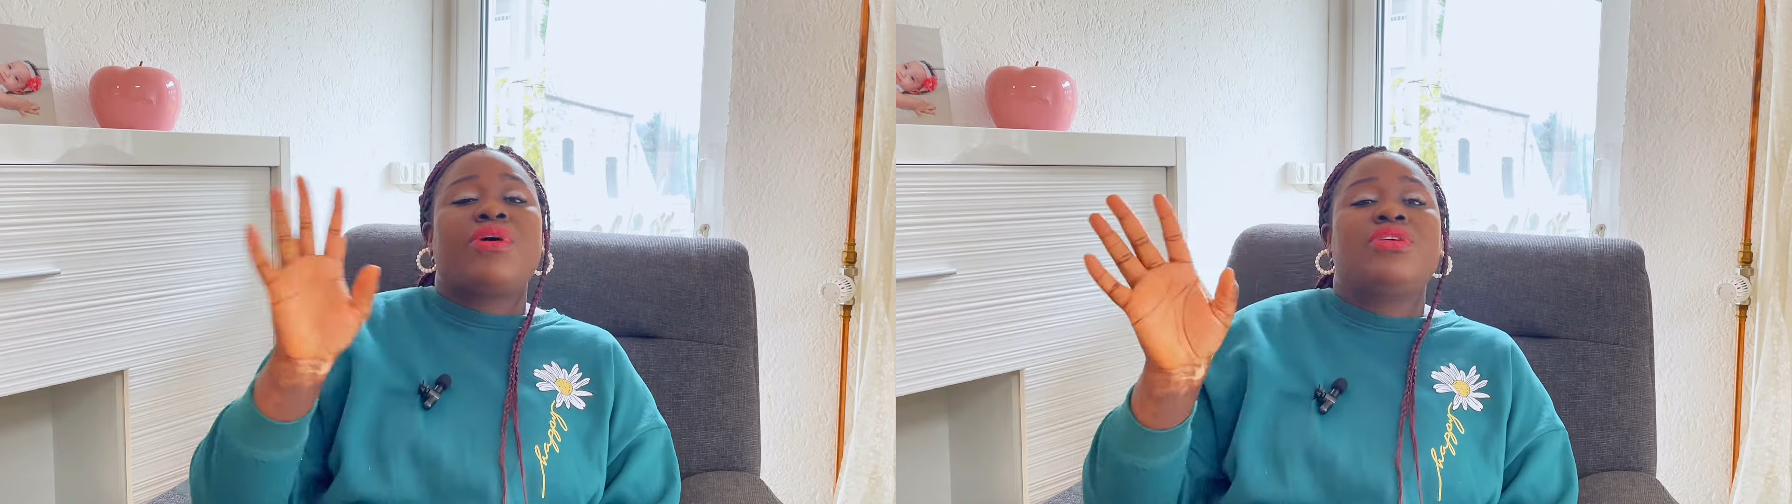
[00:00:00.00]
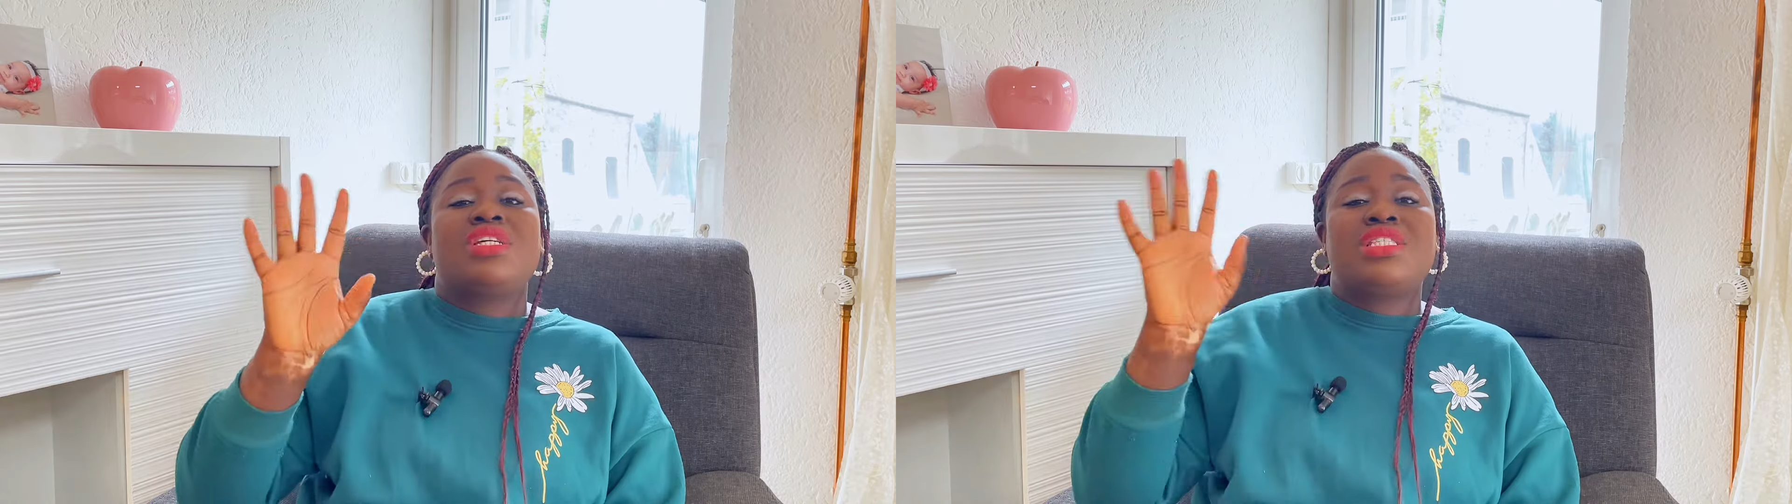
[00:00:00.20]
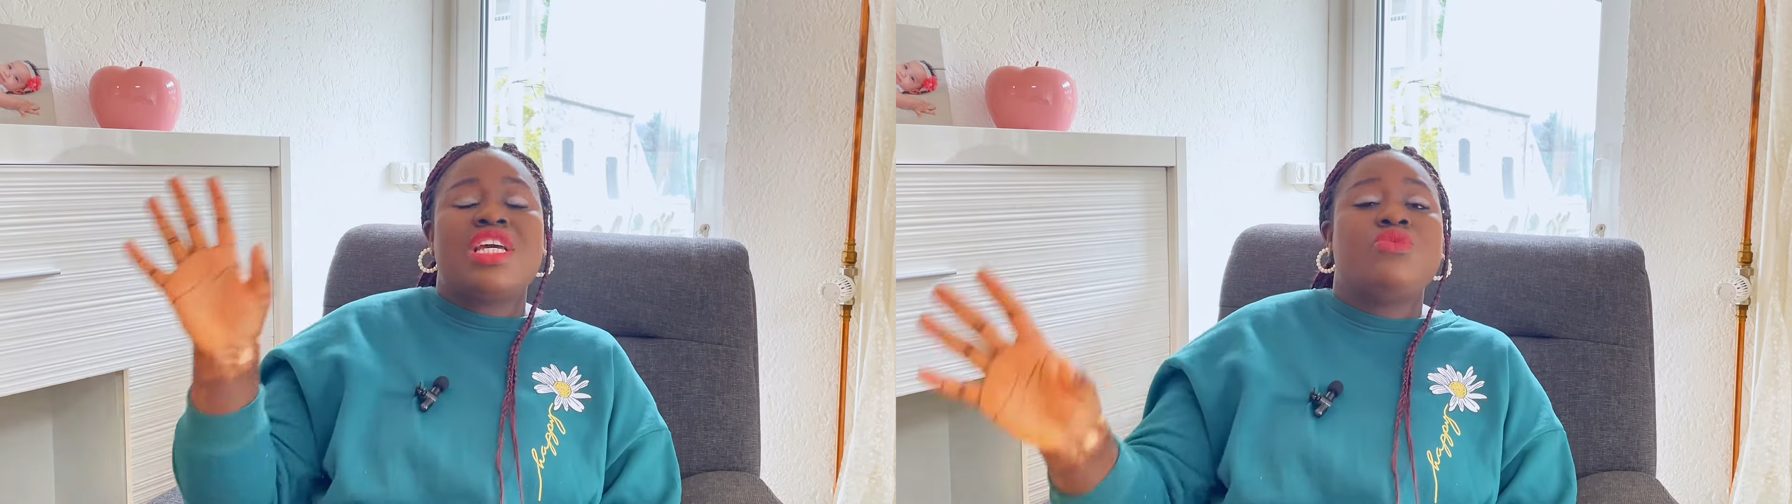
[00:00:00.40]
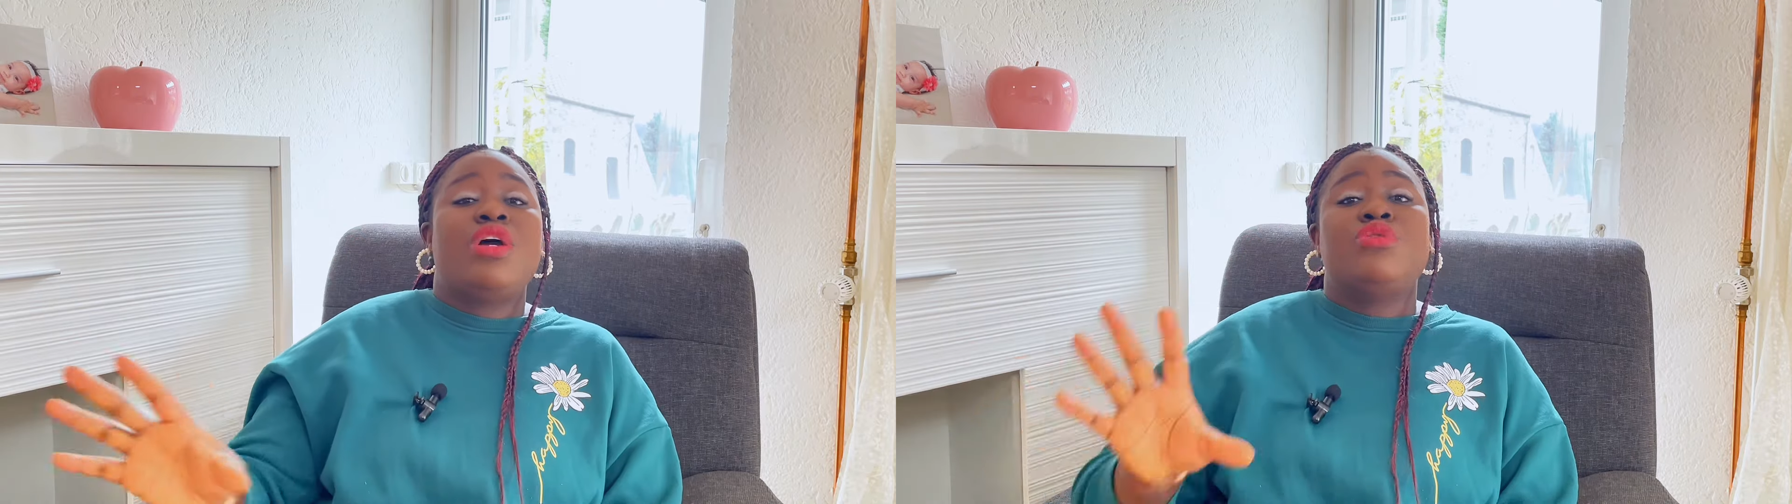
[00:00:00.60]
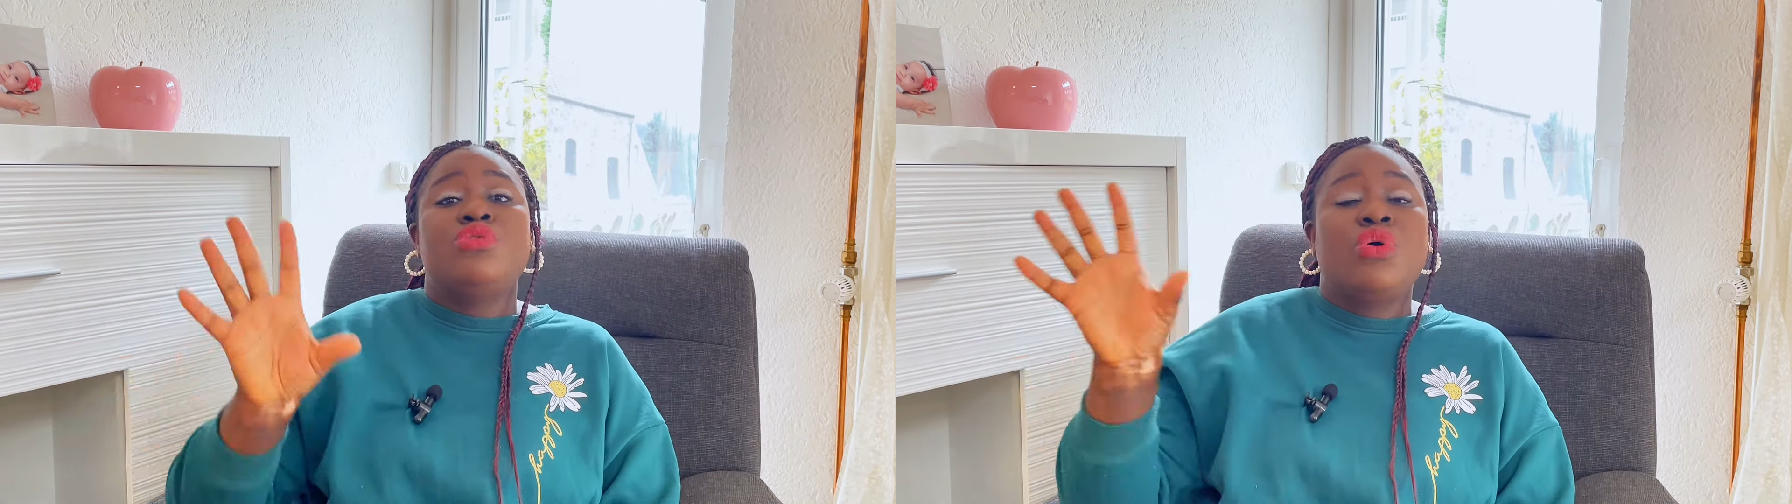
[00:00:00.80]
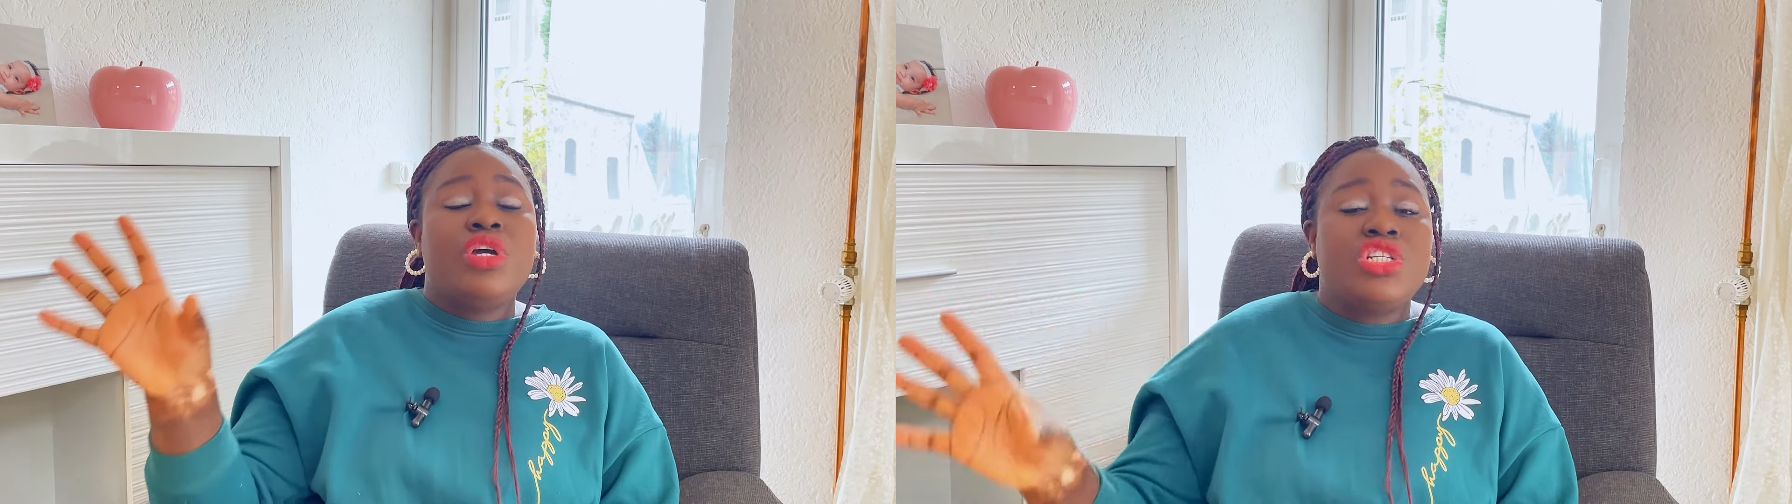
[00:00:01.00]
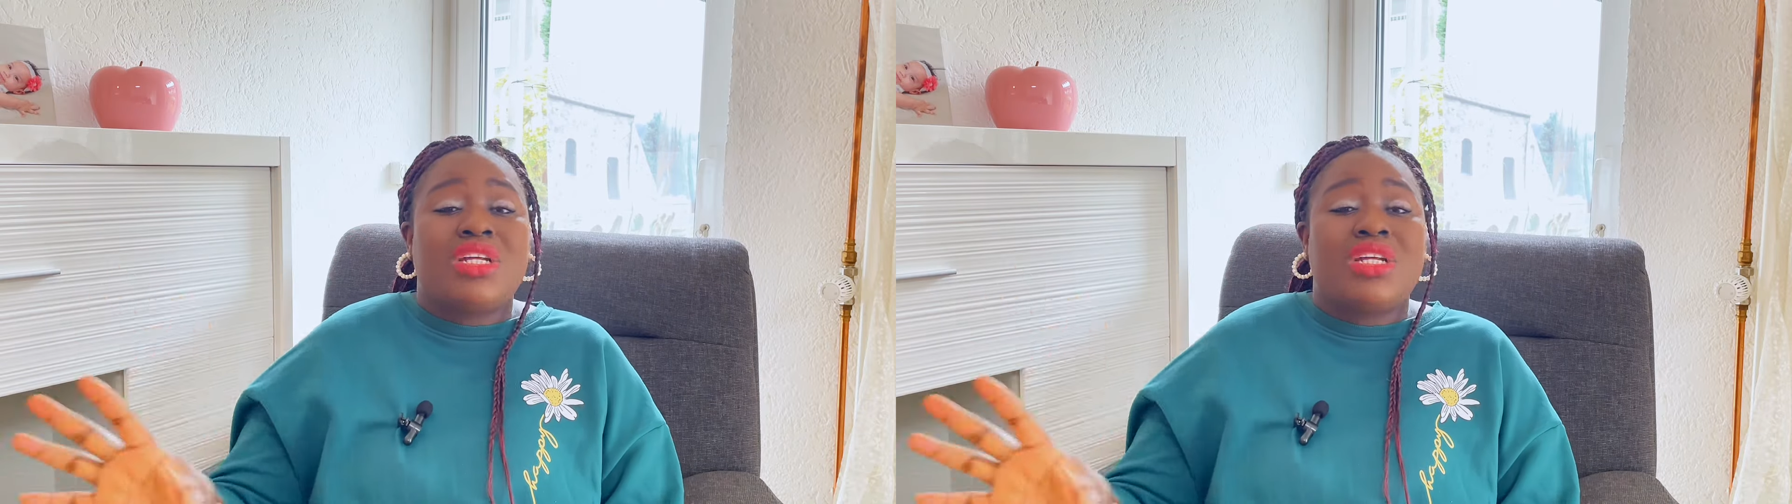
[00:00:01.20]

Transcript: to the stage where you know each